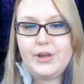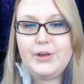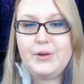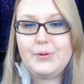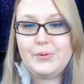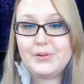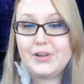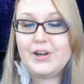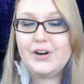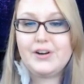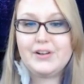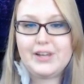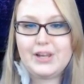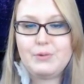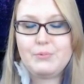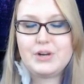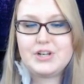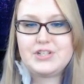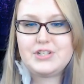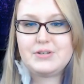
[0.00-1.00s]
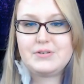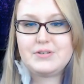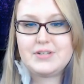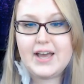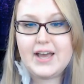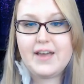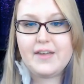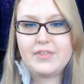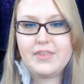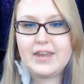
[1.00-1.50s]
who literally wish you
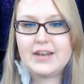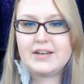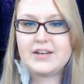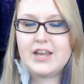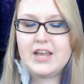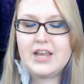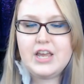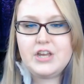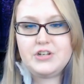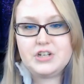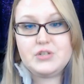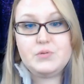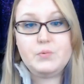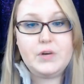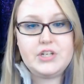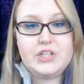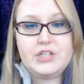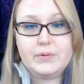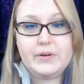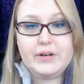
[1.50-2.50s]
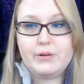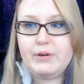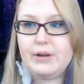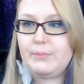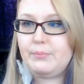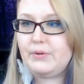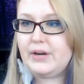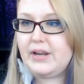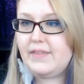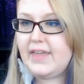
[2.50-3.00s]
death and just wish you would quit
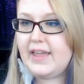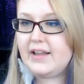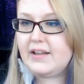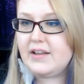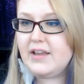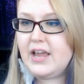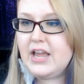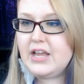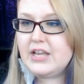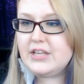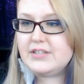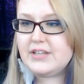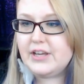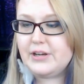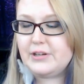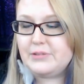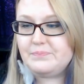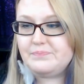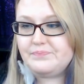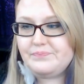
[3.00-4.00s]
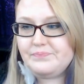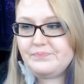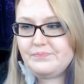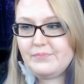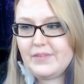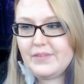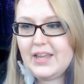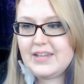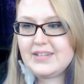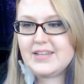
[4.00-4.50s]
breathing. So
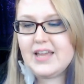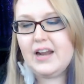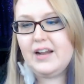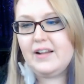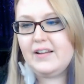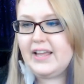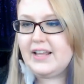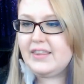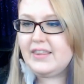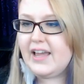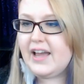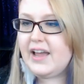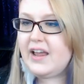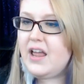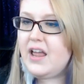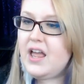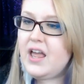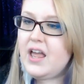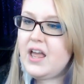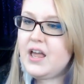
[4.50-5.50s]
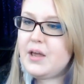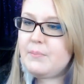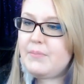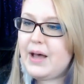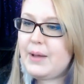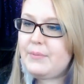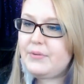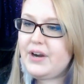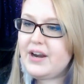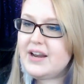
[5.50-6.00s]
it's kind of like that.
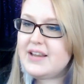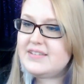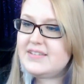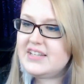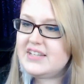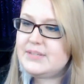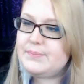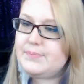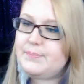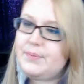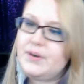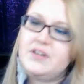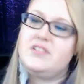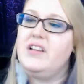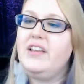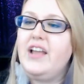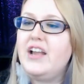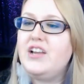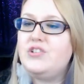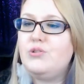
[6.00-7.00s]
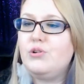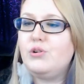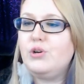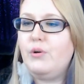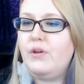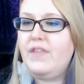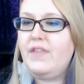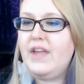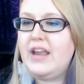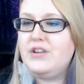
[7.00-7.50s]
Pomegranate says, personally, I struggle
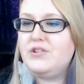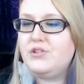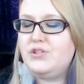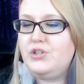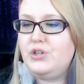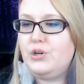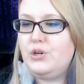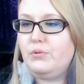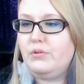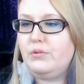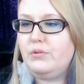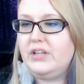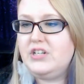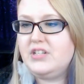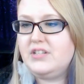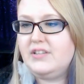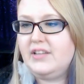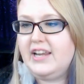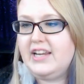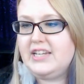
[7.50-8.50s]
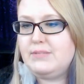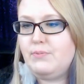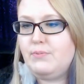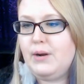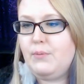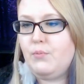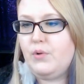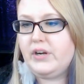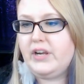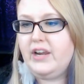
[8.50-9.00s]
with angels due to religious links, but
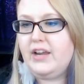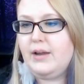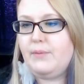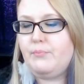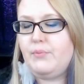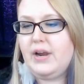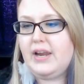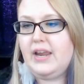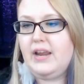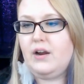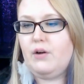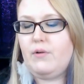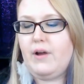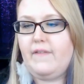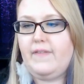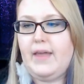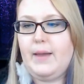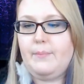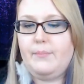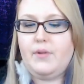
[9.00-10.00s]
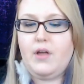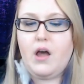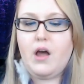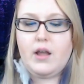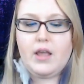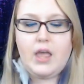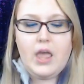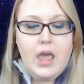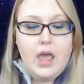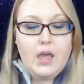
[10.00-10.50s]
I'm working on breaking around that block.
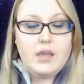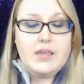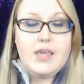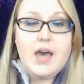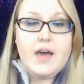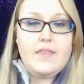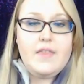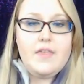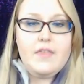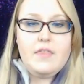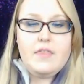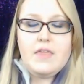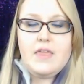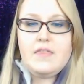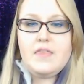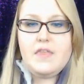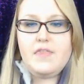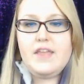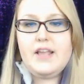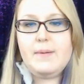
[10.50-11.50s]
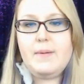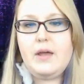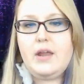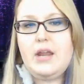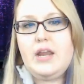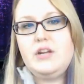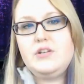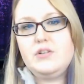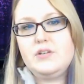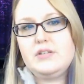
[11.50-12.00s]
Yeah, and the, the thing about
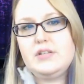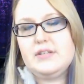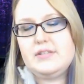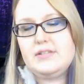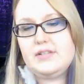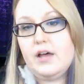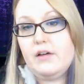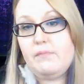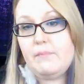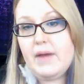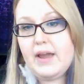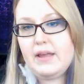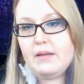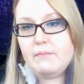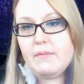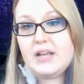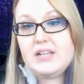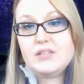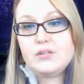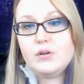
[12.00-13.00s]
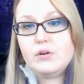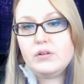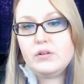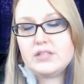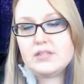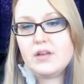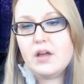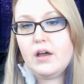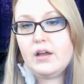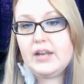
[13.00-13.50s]
angels itself, my, my school is
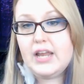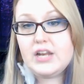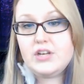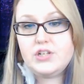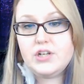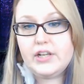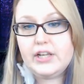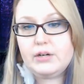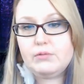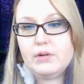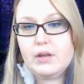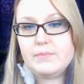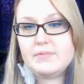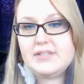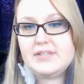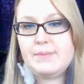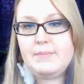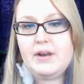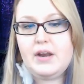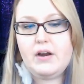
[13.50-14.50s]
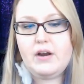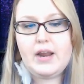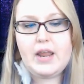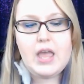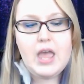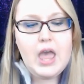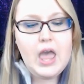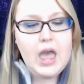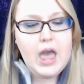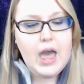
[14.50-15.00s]
called Angelic Realm Seminary,
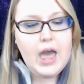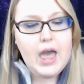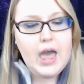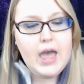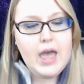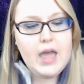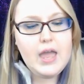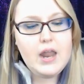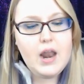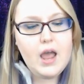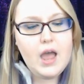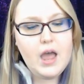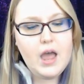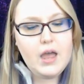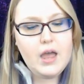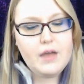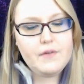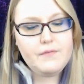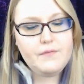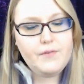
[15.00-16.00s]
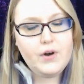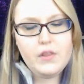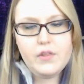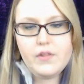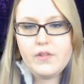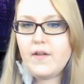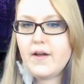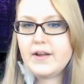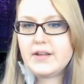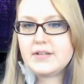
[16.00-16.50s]
and for the
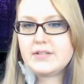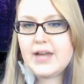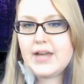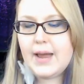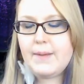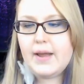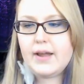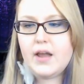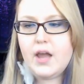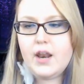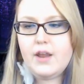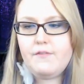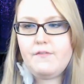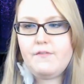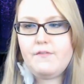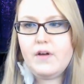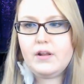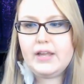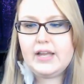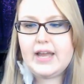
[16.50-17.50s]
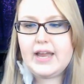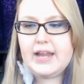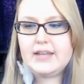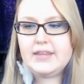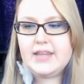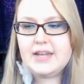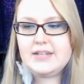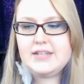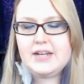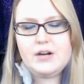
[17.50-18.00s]
longest time, I kind of felt like I
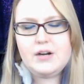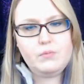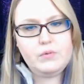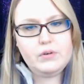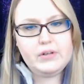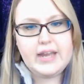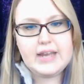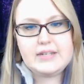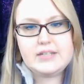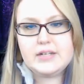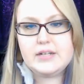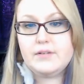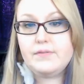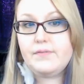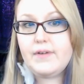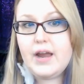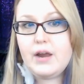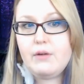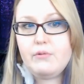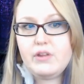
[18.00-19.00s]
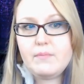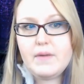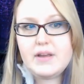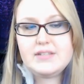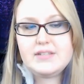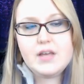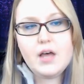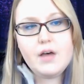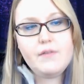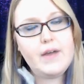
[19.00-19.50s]
that didn't really identify with
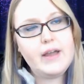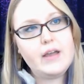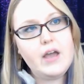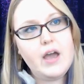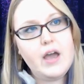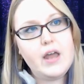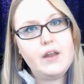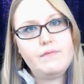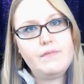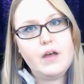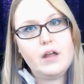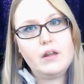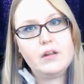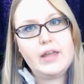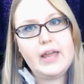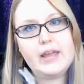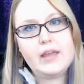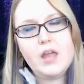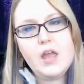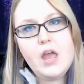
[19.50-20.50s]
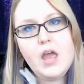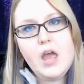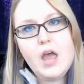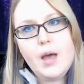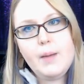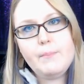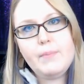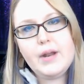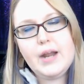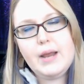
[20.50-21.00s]
myself. I kind of felt like,
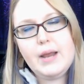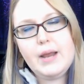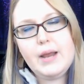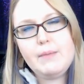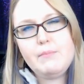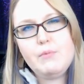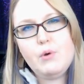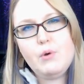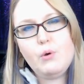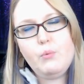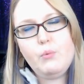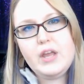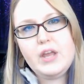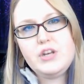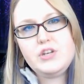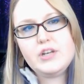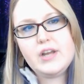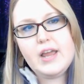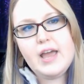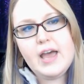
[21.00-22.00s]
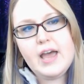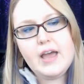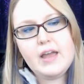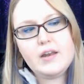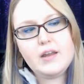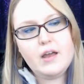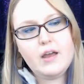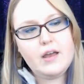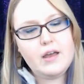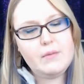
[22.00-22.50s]
but I'm a witch, and
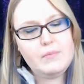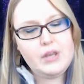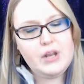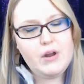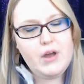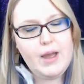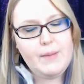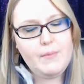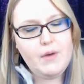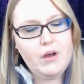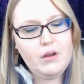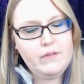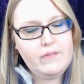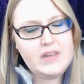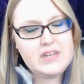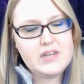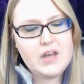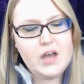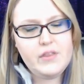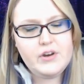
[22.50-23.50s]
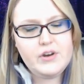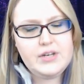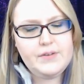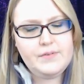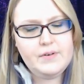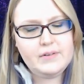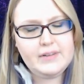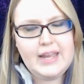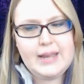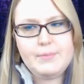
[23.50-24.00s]
um, you know, I'm all these other
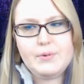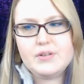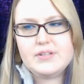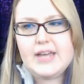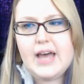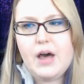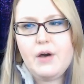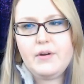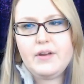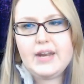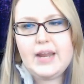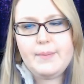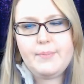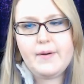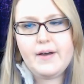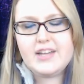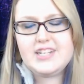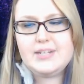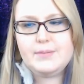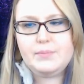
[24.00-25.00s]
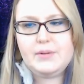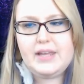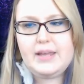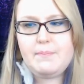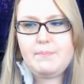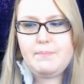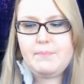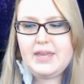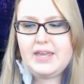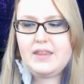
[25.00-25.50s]
different labels. How can I possibly
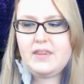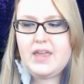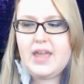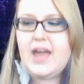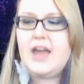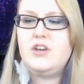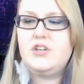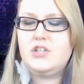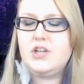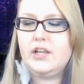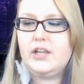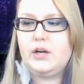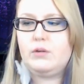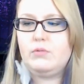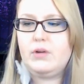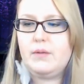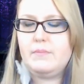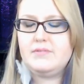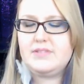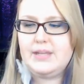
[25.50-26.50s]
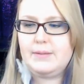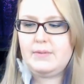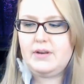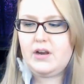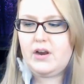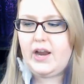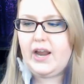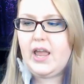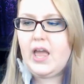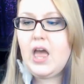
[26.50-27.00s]
be the Angelic Realm
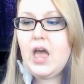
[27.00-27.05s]
Seminary?